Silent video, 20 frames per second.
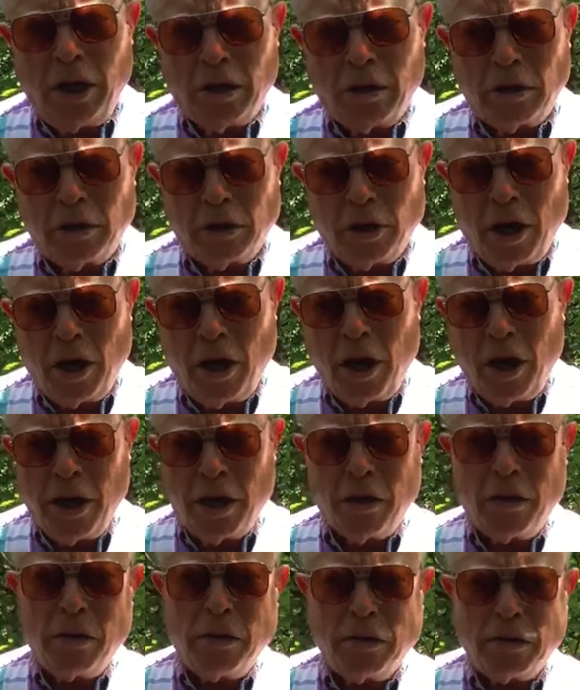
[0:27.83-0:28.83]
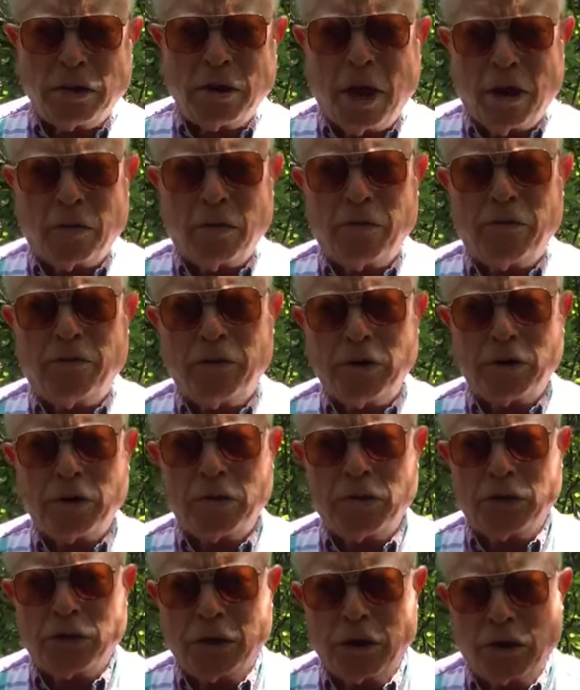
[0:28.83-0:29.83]
entire
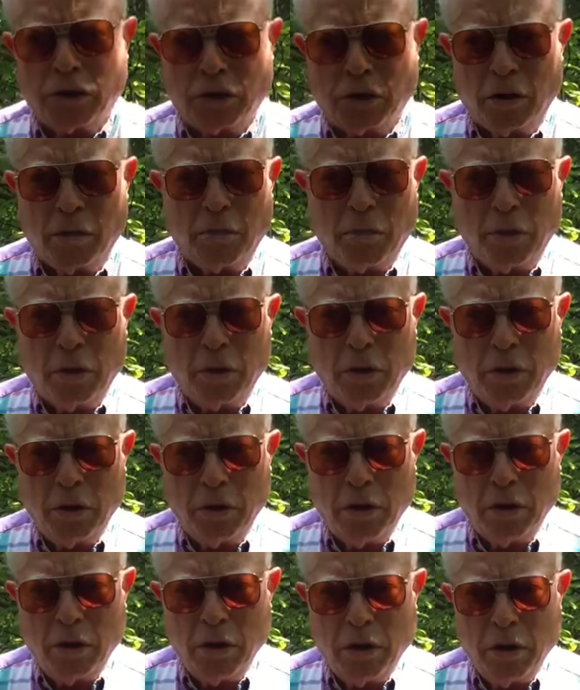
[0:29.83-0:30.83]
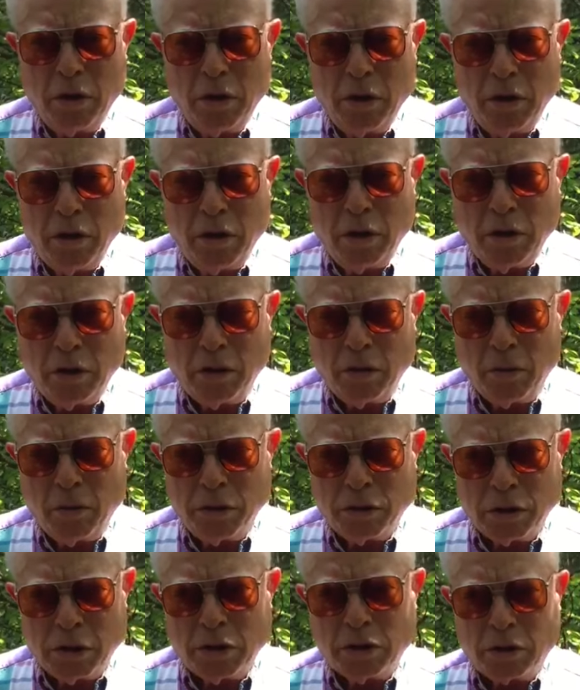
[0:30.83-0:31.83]
sacrificial system
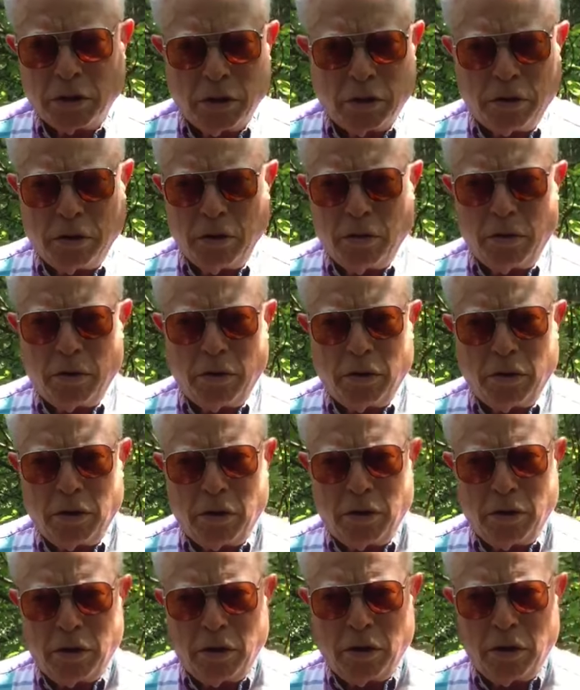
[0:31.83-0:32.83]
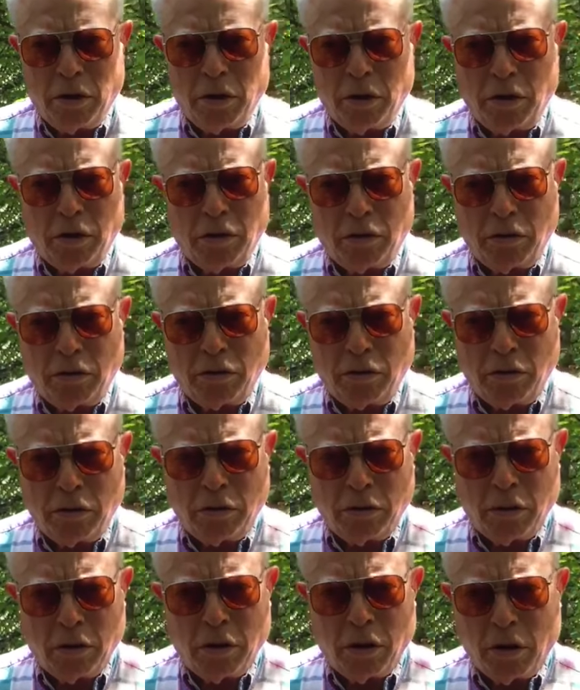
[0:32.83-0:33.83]
that was instituted in
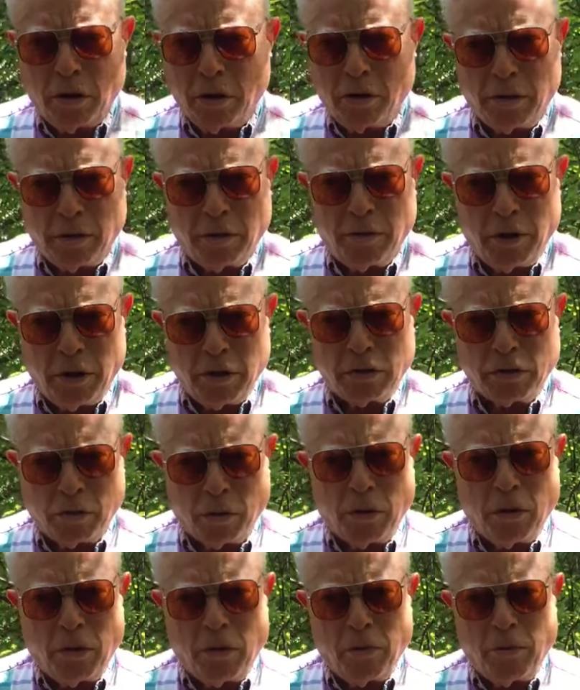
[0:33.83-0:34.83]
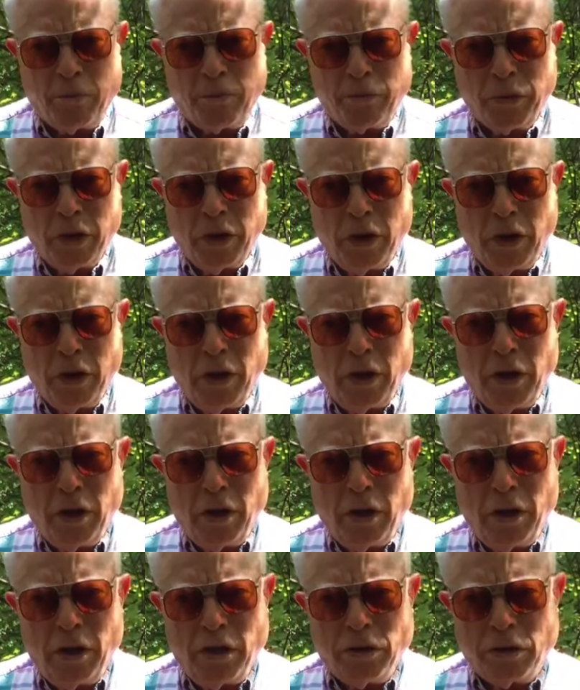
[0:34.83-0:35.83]
Israel
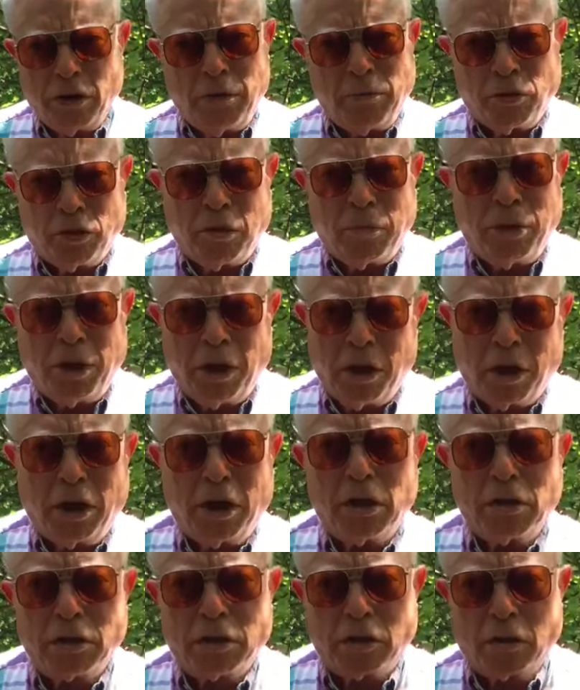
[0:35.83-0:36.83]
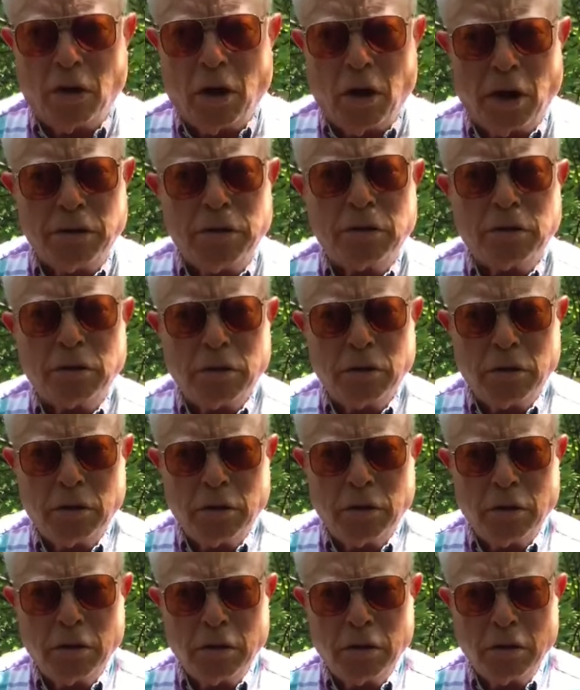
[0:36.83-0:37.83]
seems to be against God's
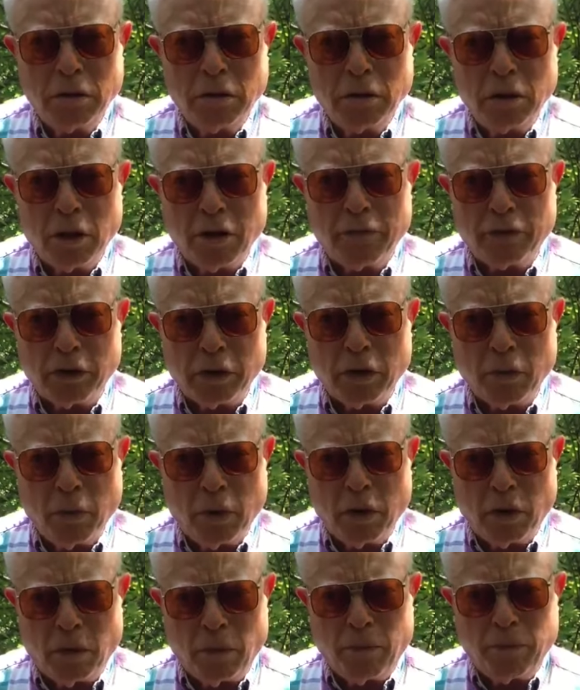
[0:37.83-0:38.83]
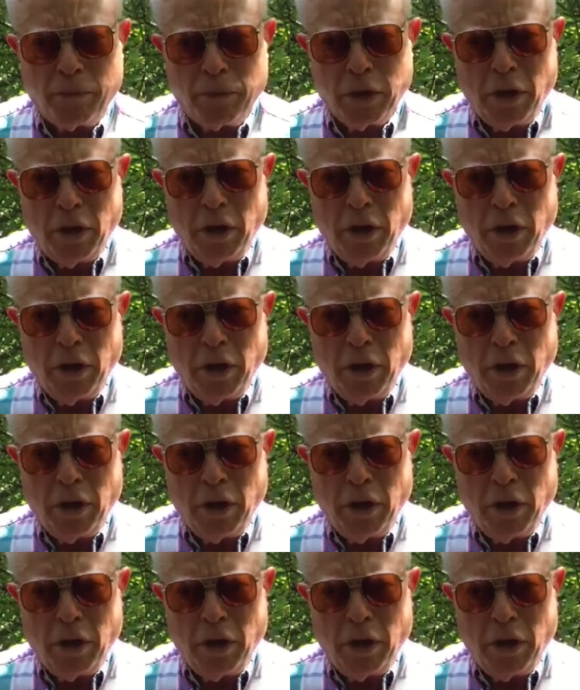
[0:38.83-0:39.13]
heavenly will.